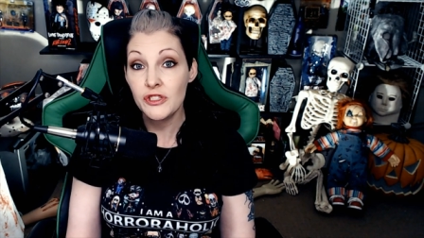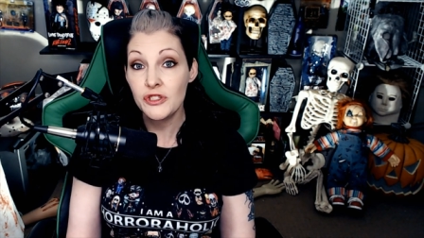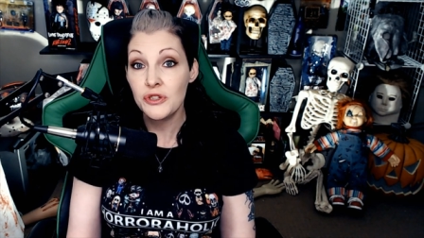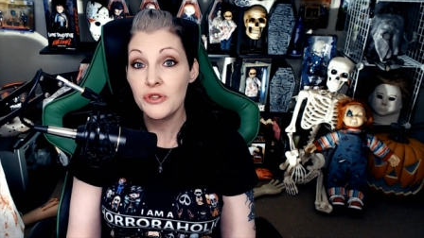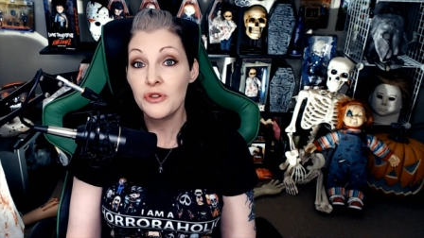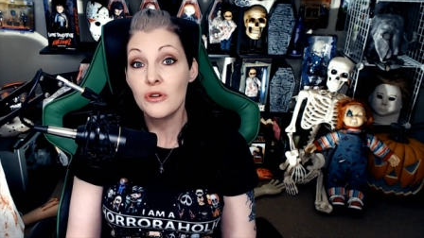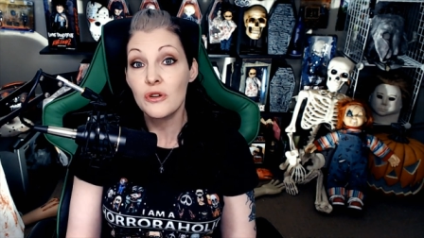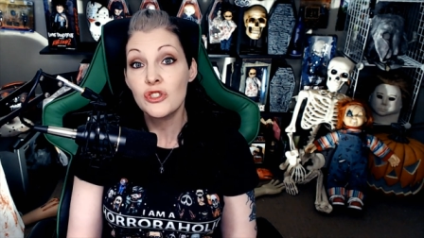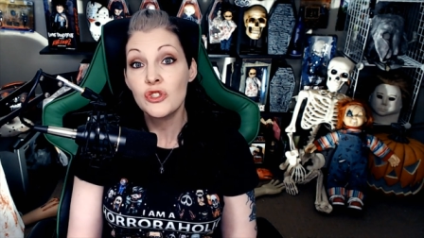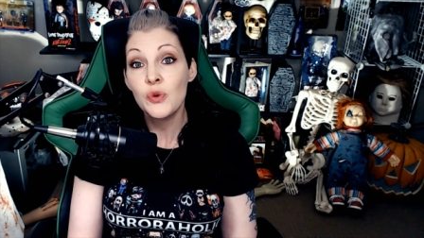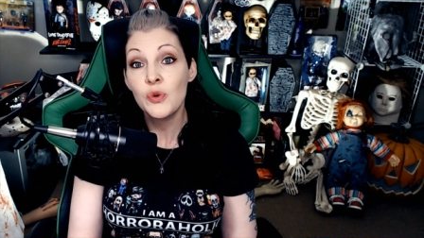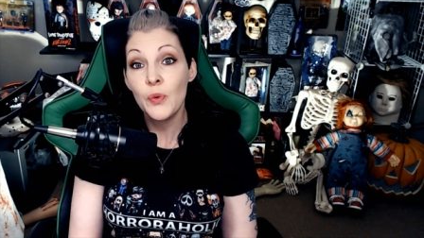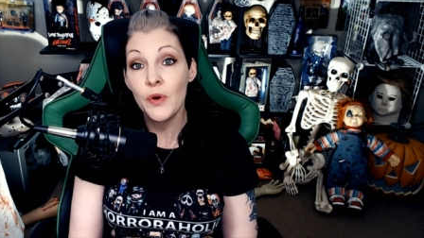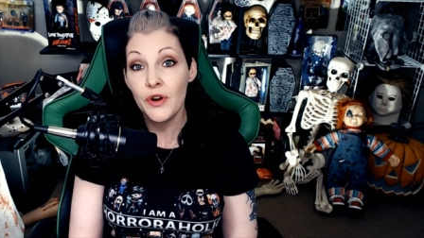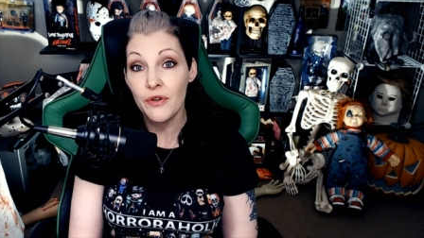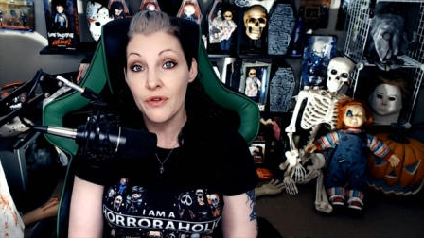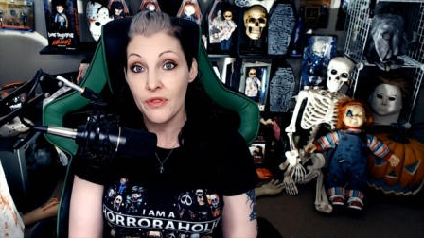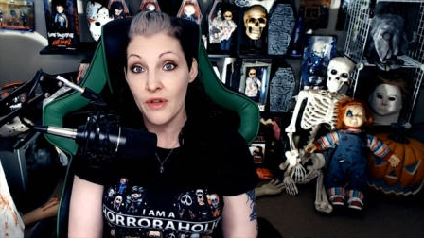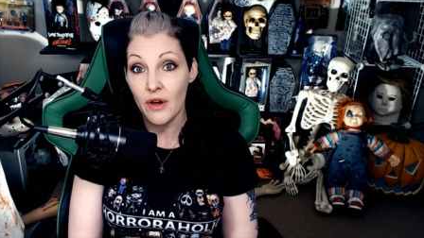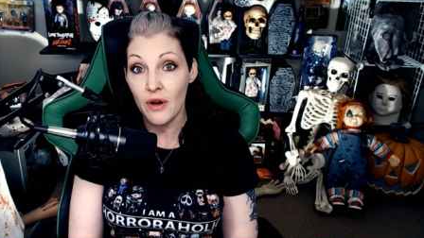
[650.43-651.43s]
to your
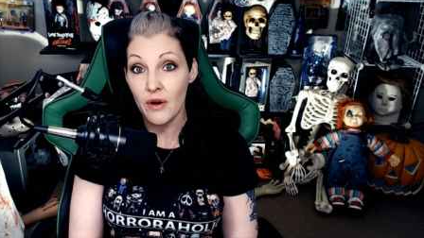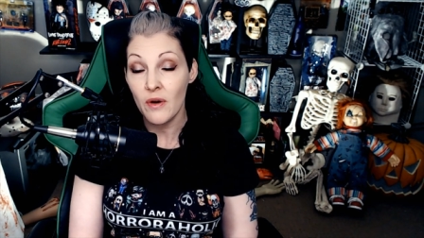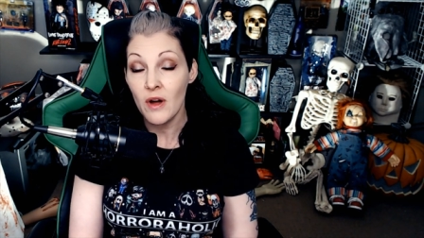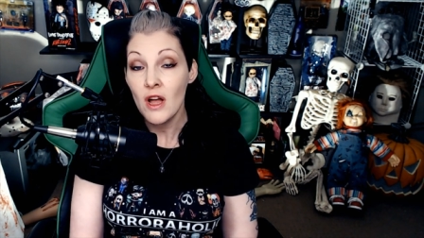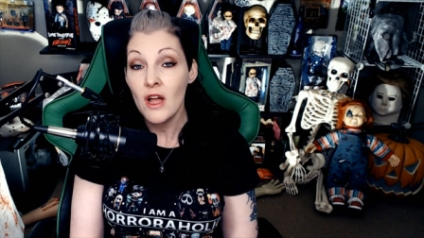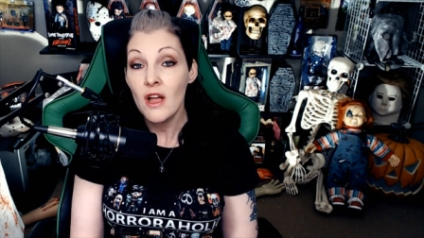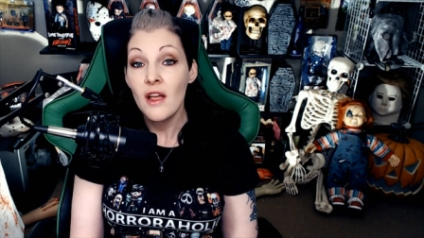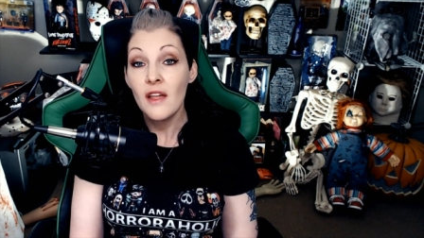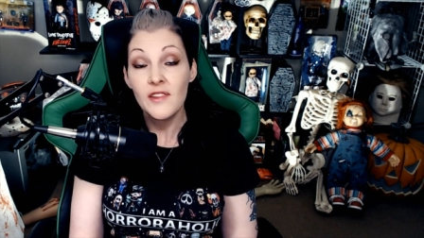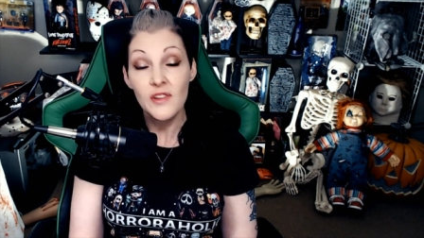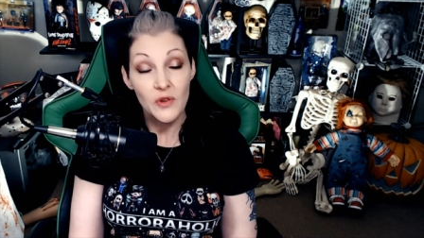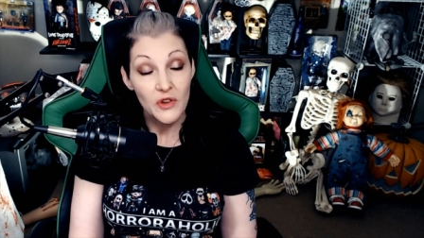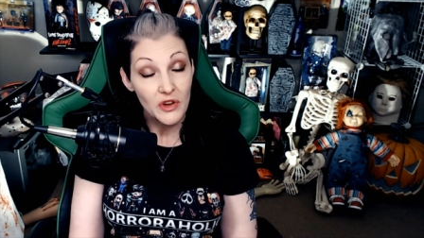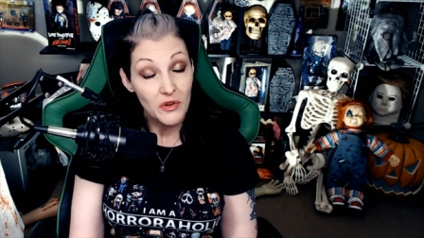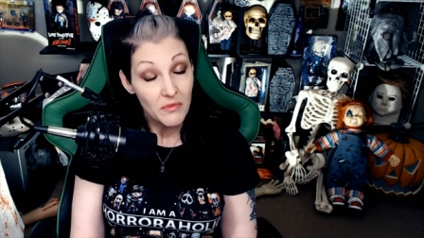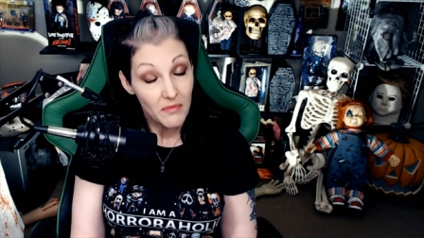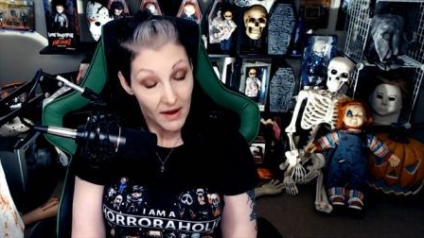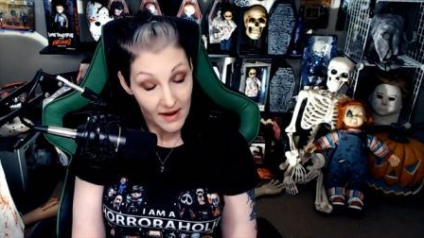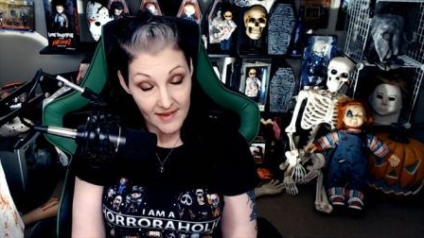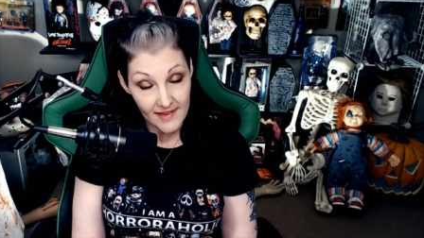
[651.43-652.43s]
Twitter though, so you
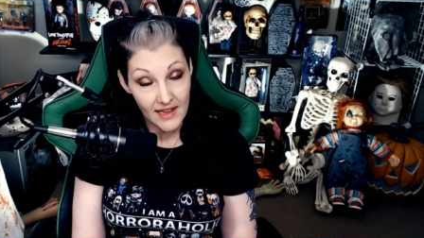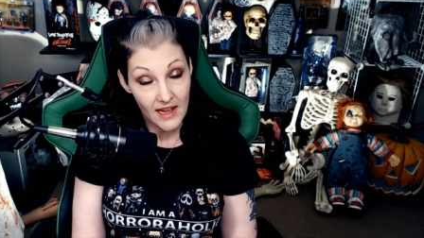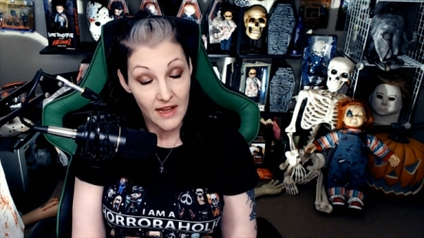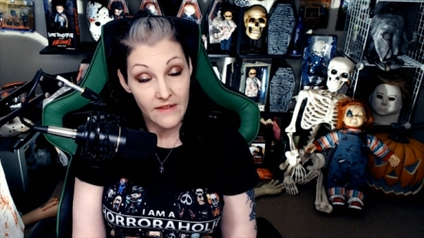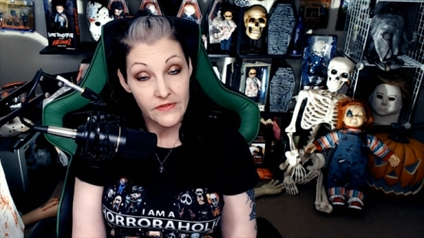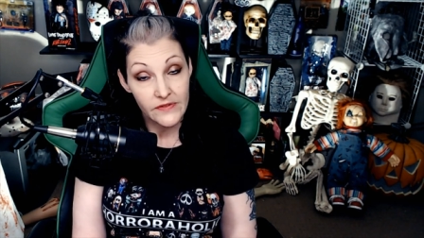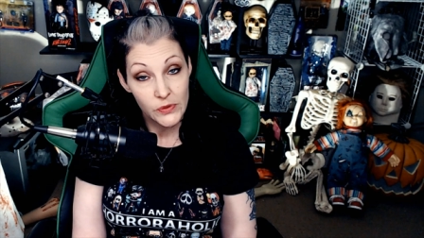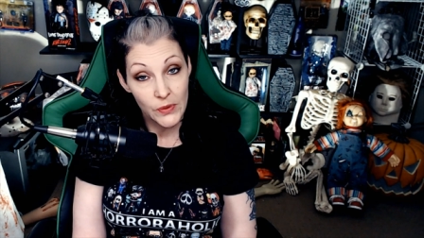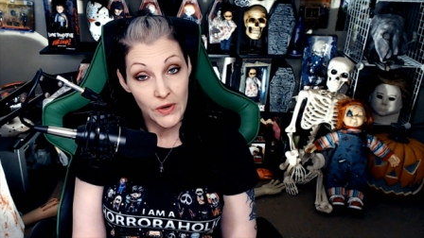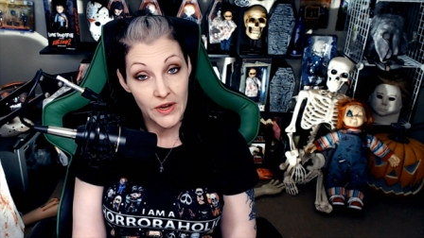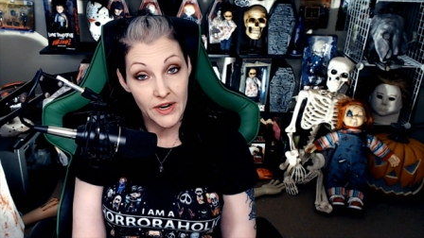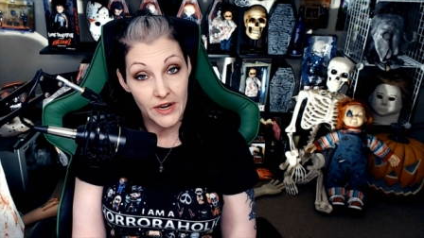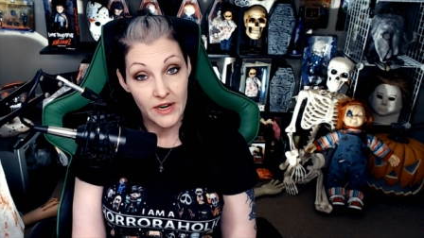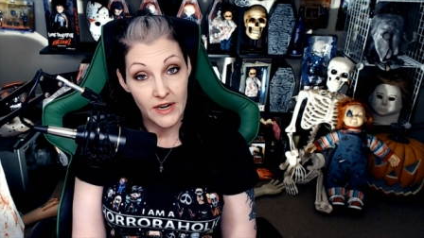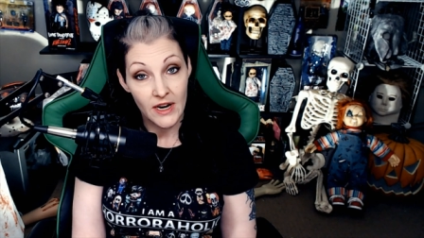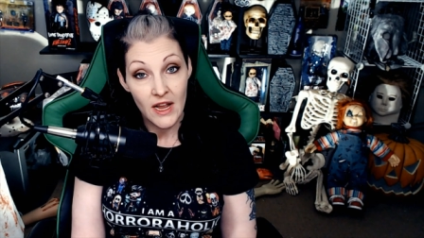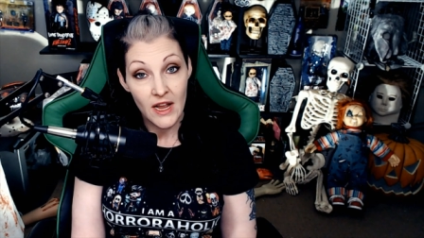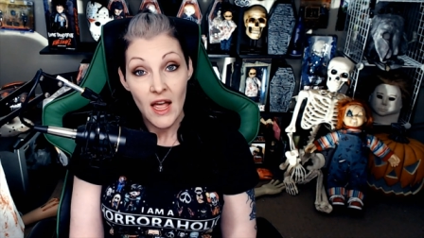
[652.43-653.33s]
must have Twitter.